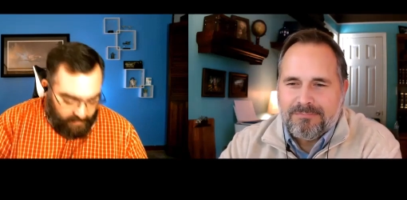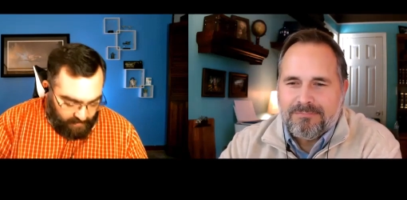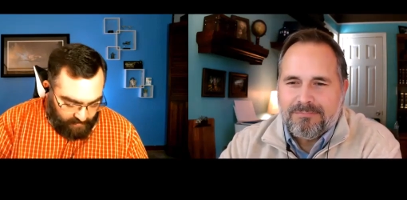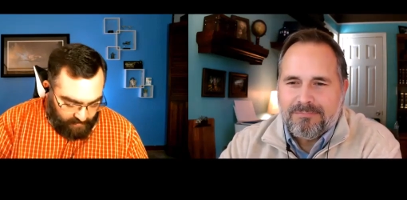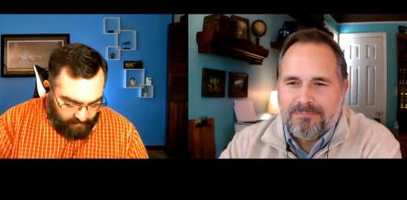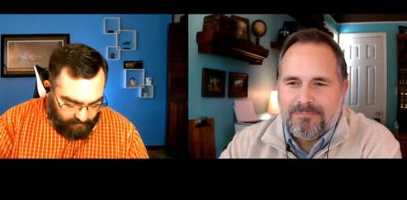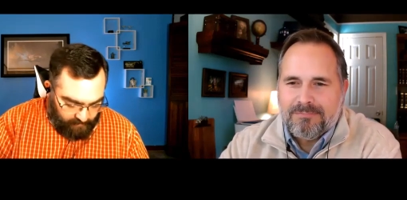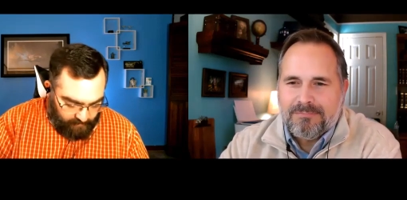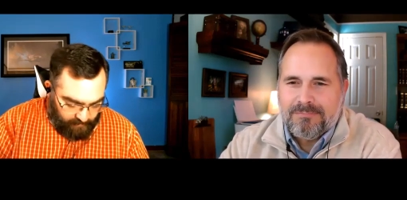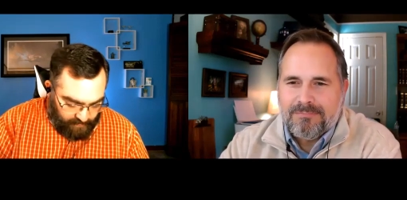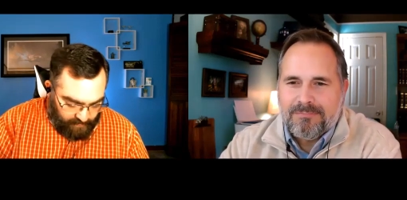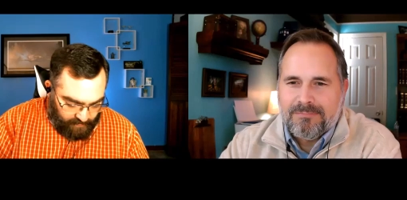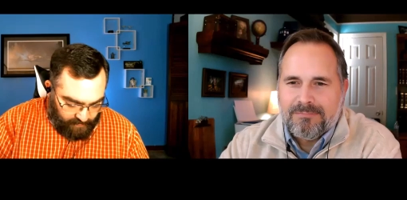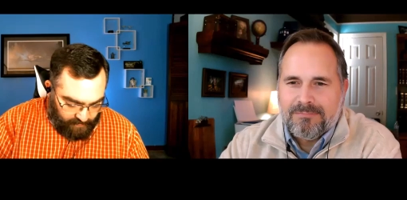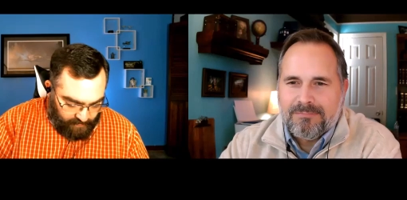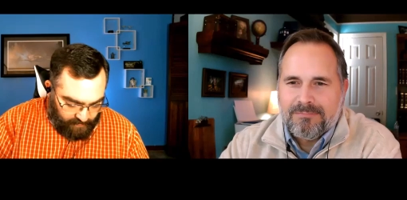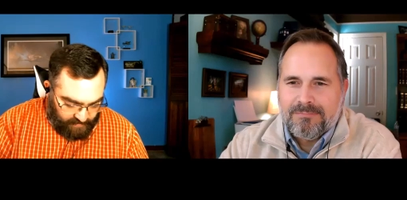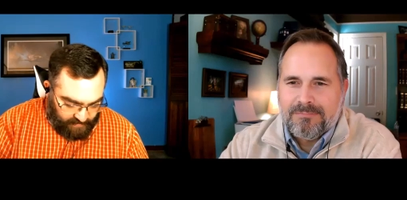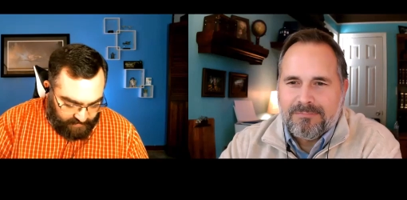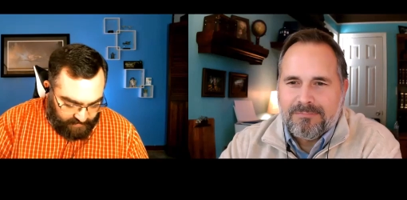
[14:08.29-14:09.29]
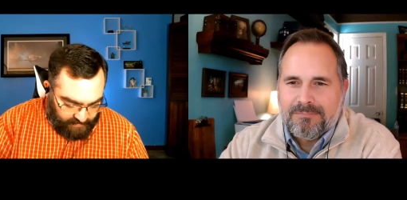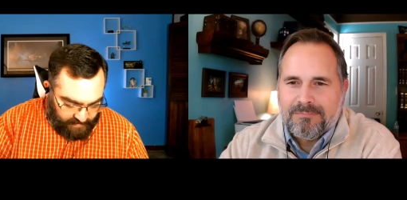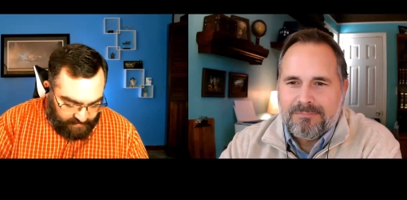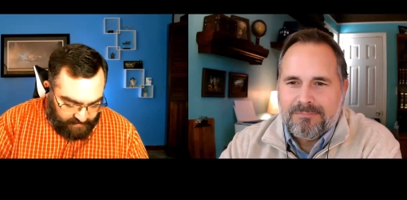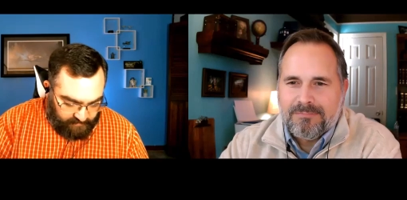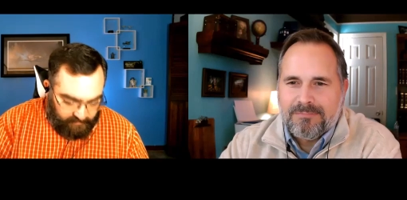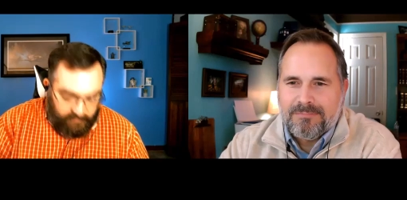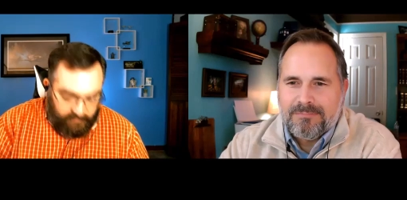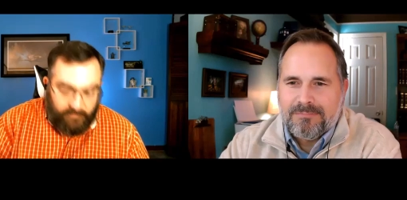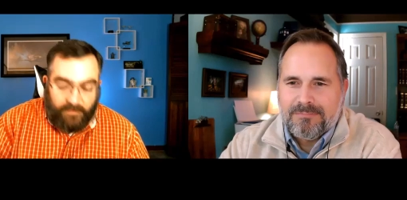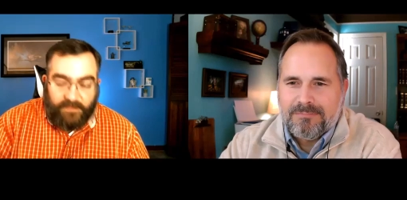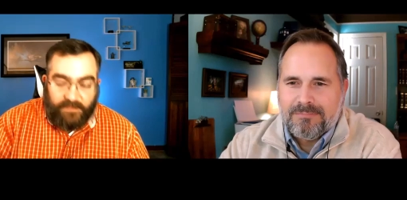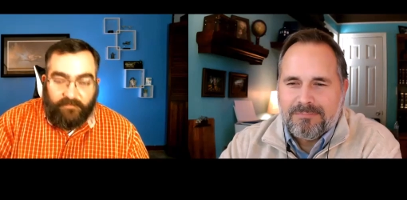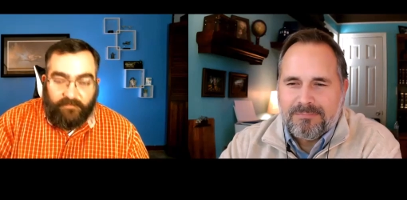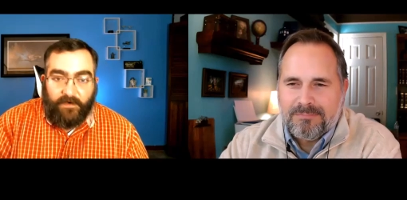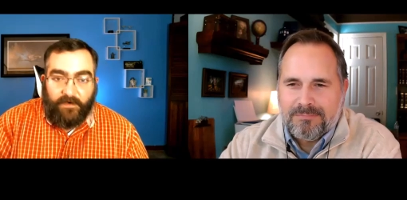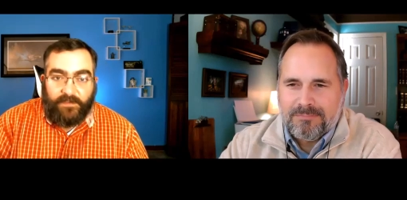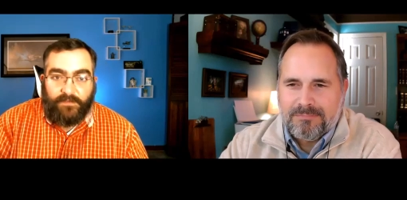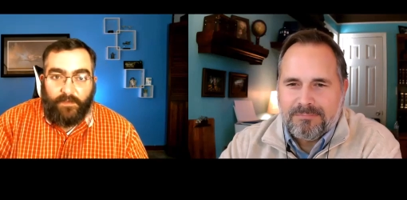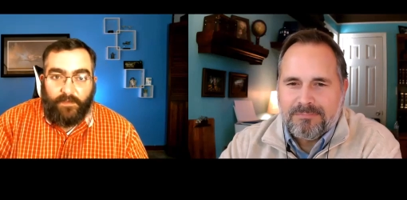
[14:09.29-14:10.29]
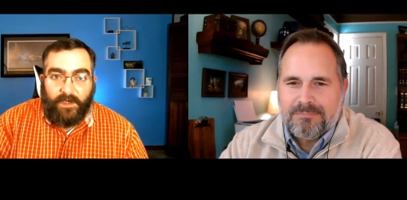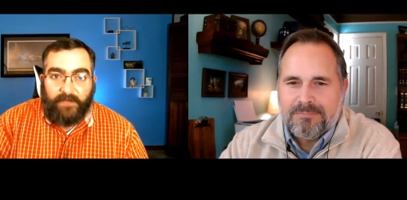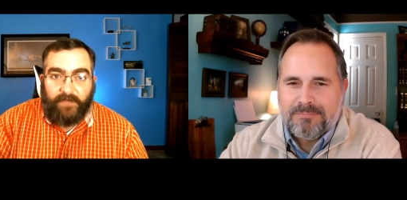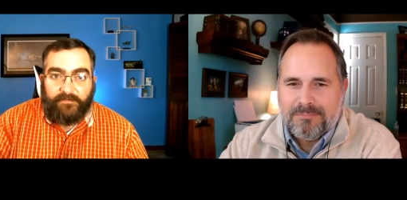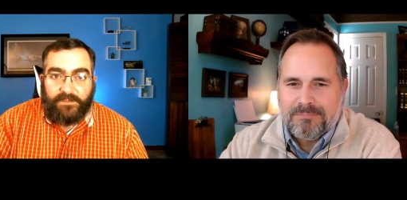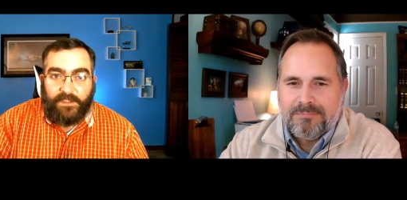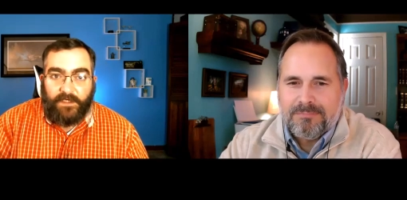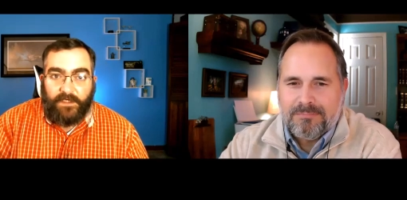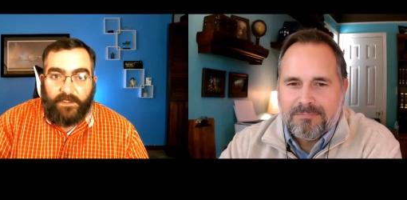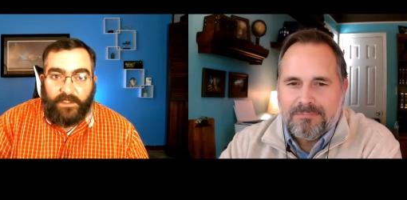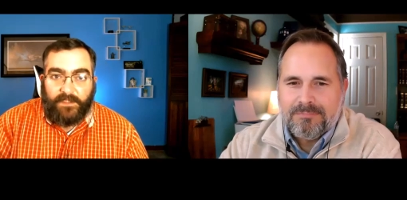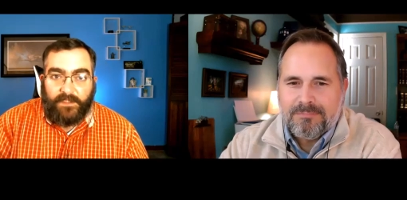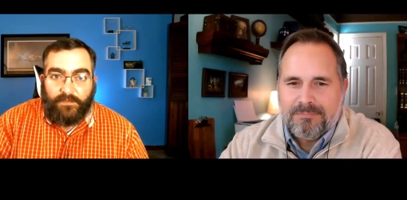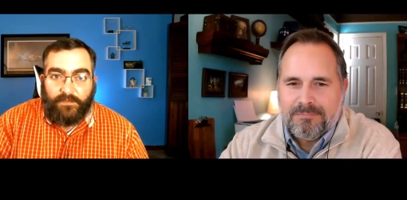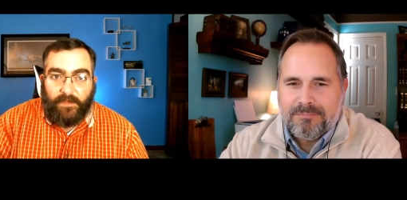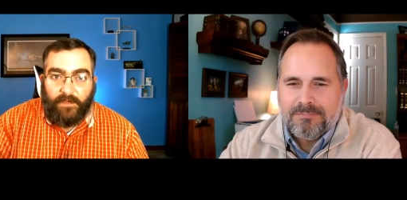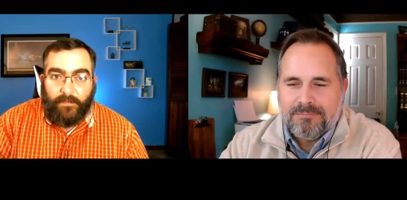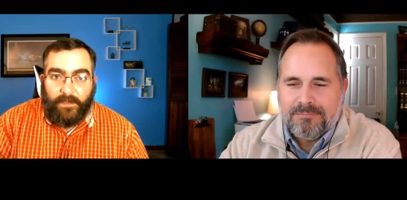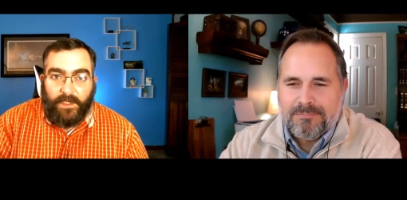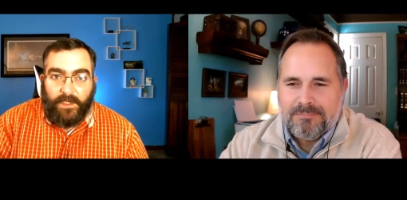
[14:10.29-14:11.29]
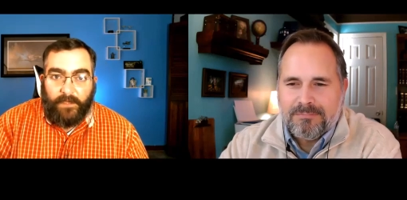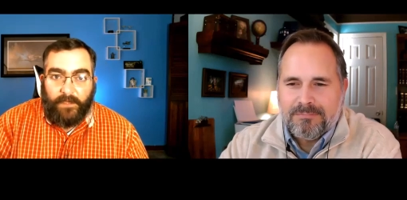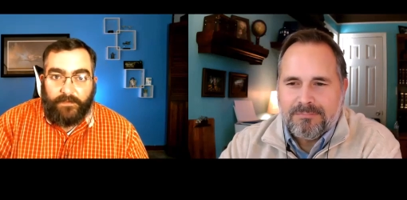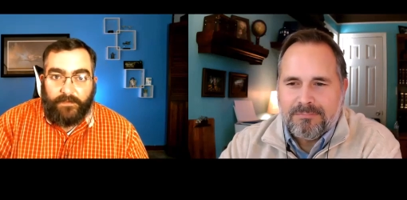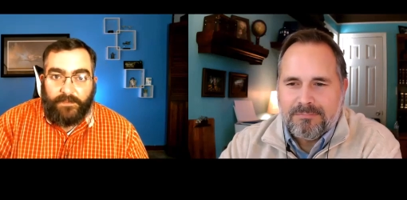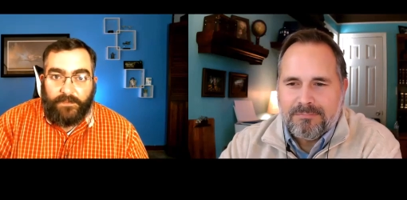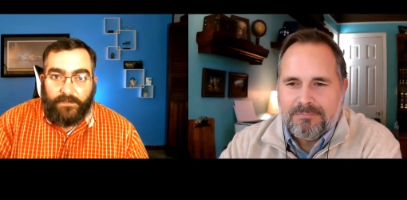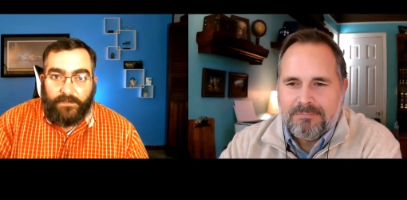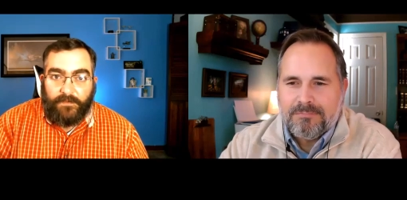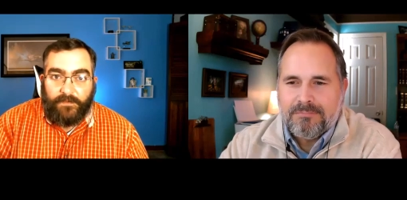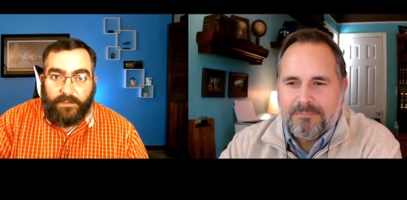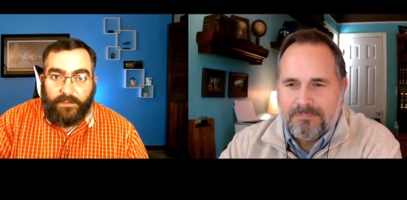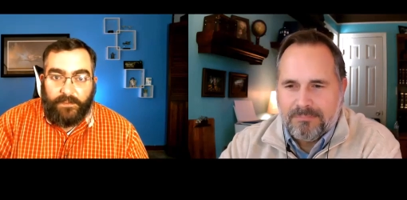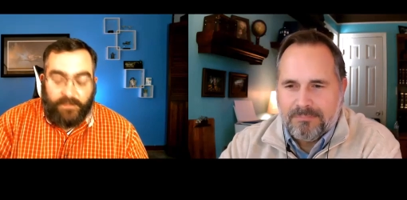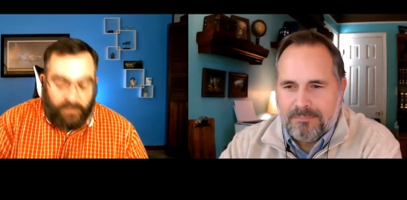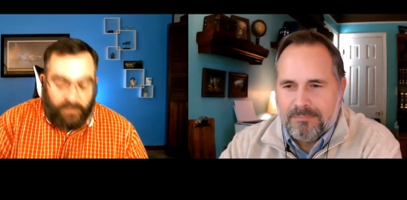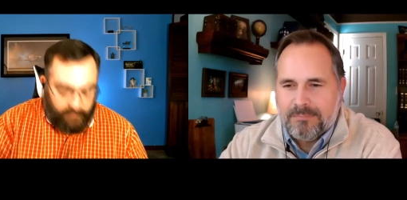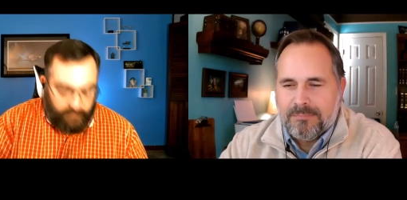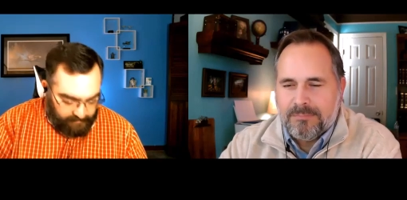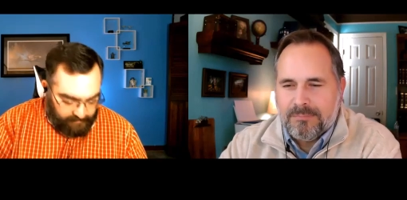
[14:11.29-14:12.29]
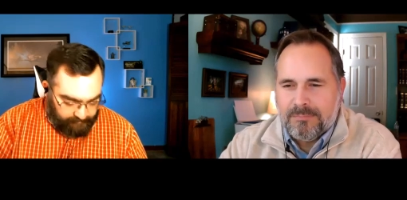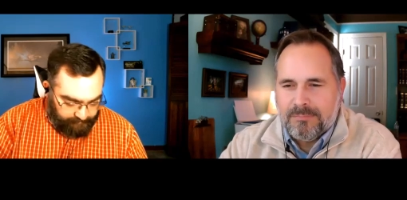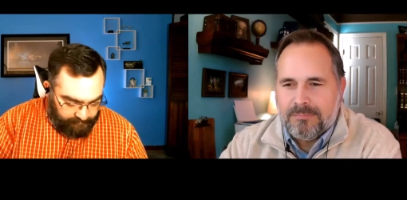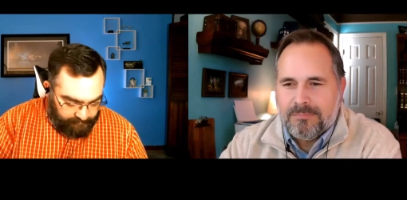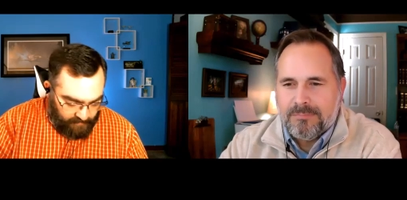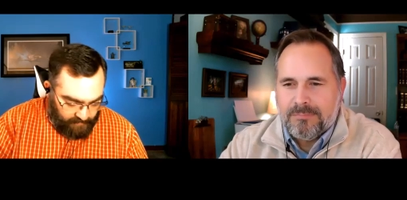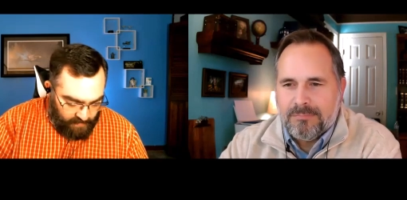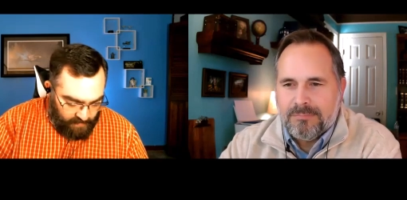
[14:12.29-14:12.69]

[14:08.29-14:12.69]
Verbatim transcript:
Speaker 1: Uh, but uh, that's that's as far as what I've studied. That's what I've been able to determine.